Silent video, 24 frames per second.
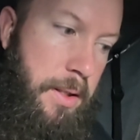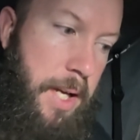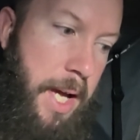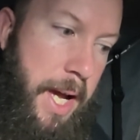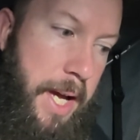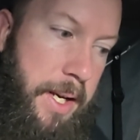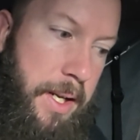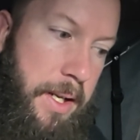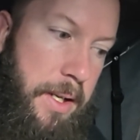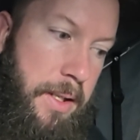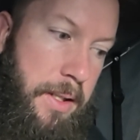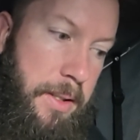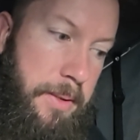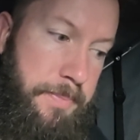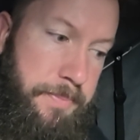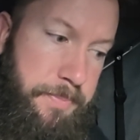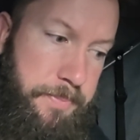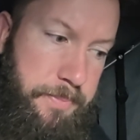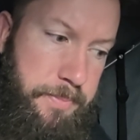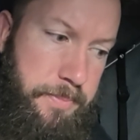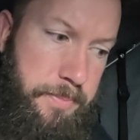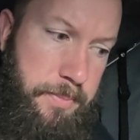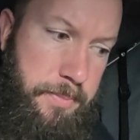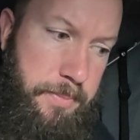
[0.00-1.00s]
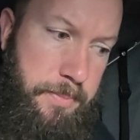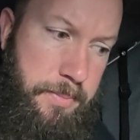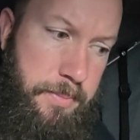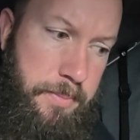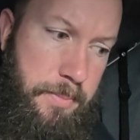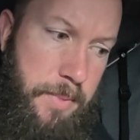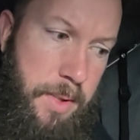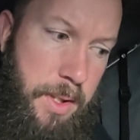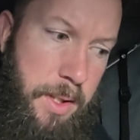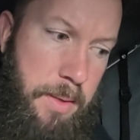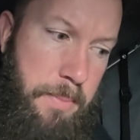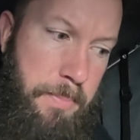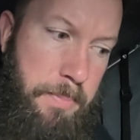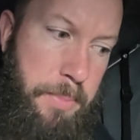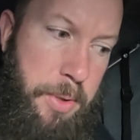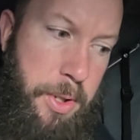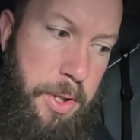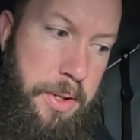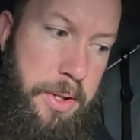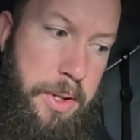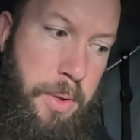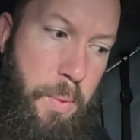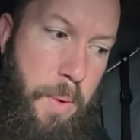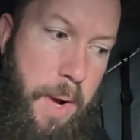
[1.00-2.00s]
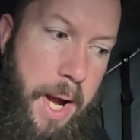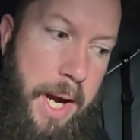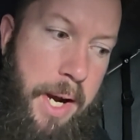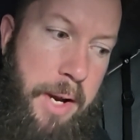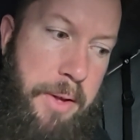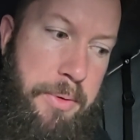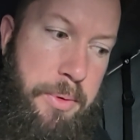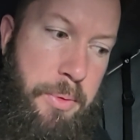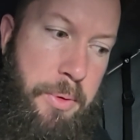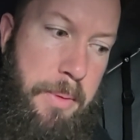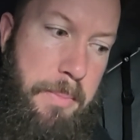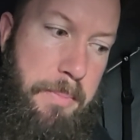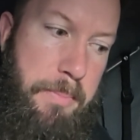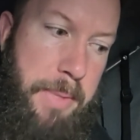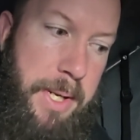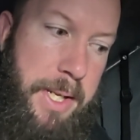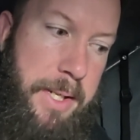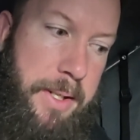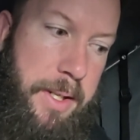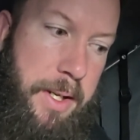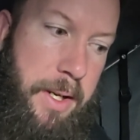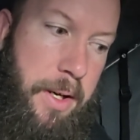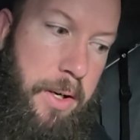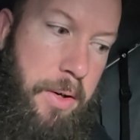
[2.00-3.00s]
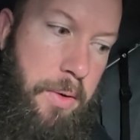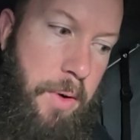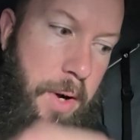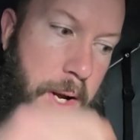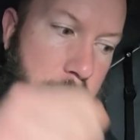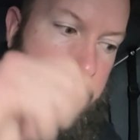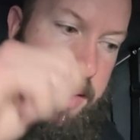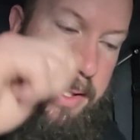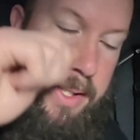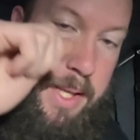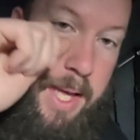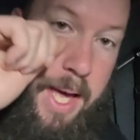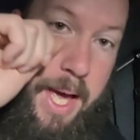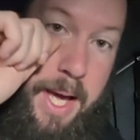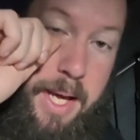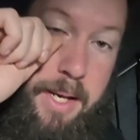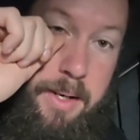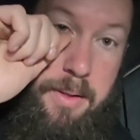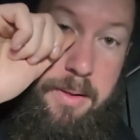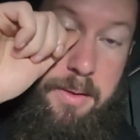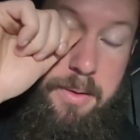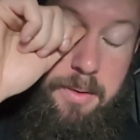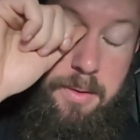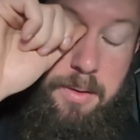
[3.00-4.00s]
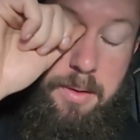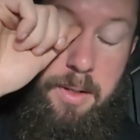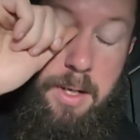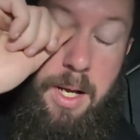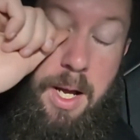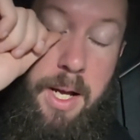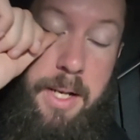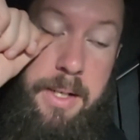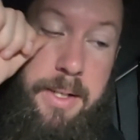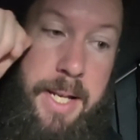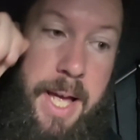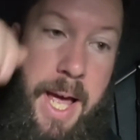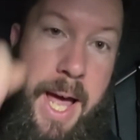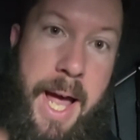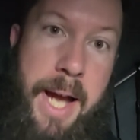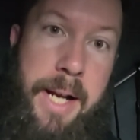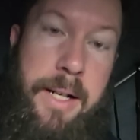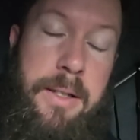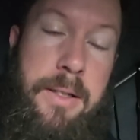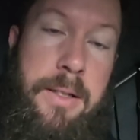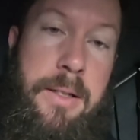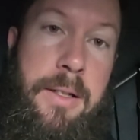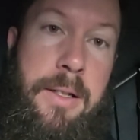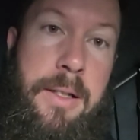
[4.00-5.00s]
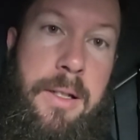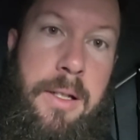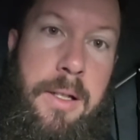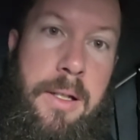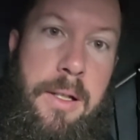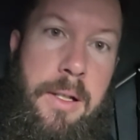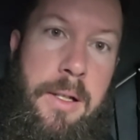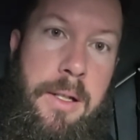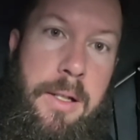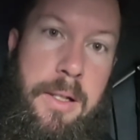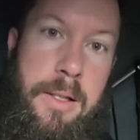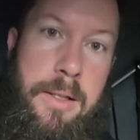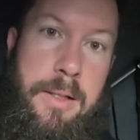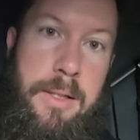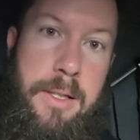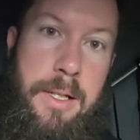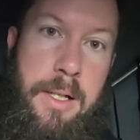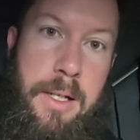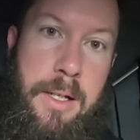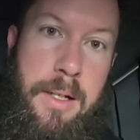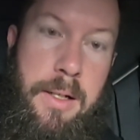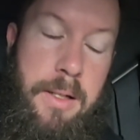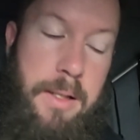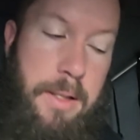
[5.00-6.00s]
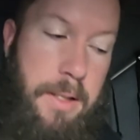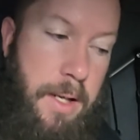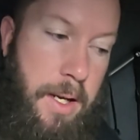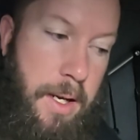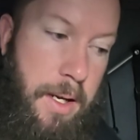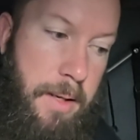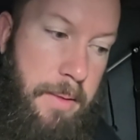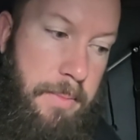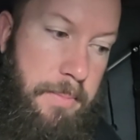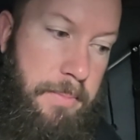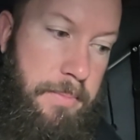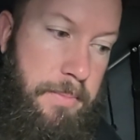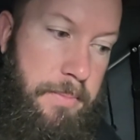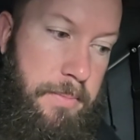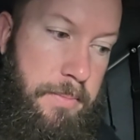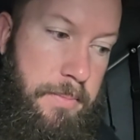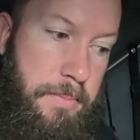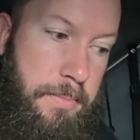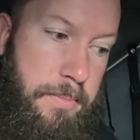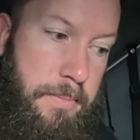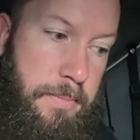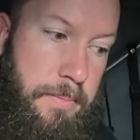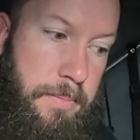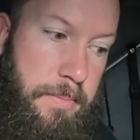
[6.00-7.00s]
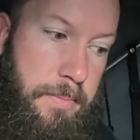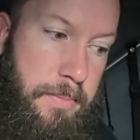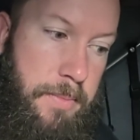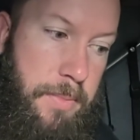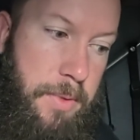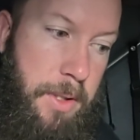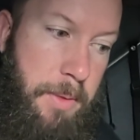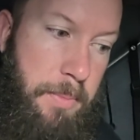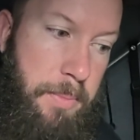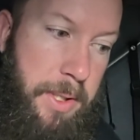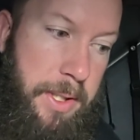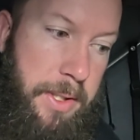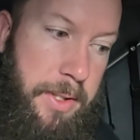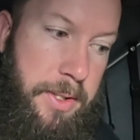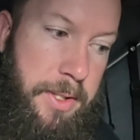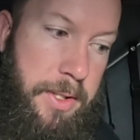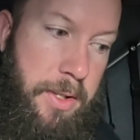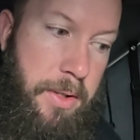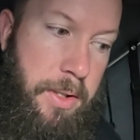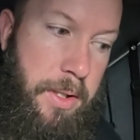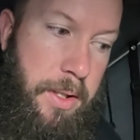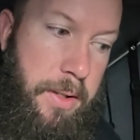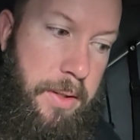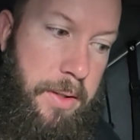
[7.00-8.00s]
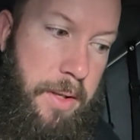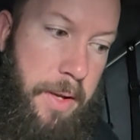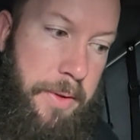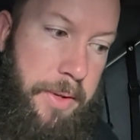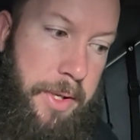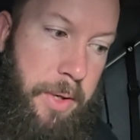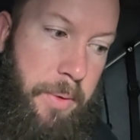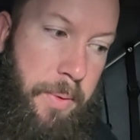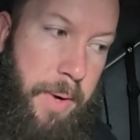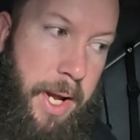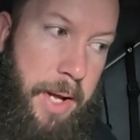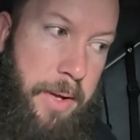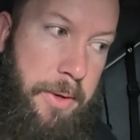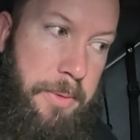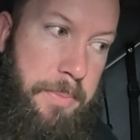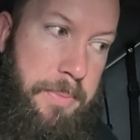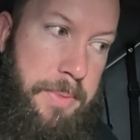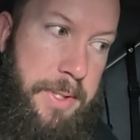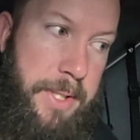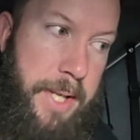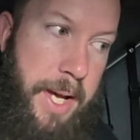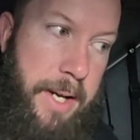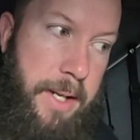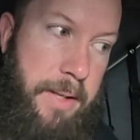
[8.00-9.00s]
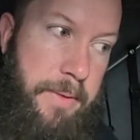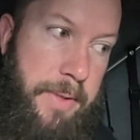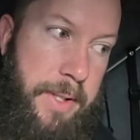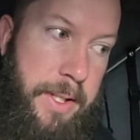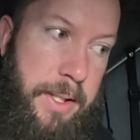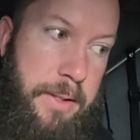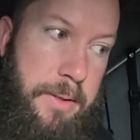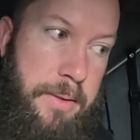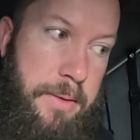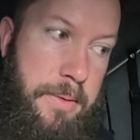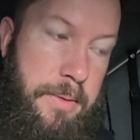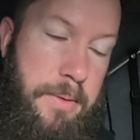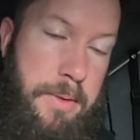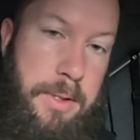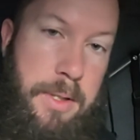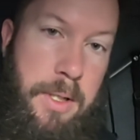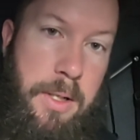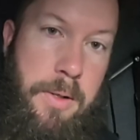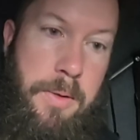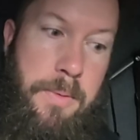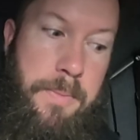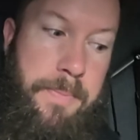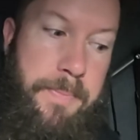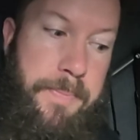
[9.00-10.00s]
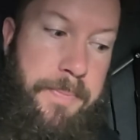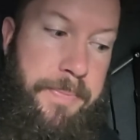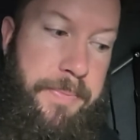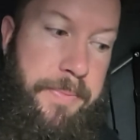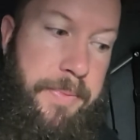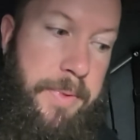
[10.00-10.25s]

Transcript: kind of put the wire through and bend it across that contact to complete the circuit on the ground side of it. So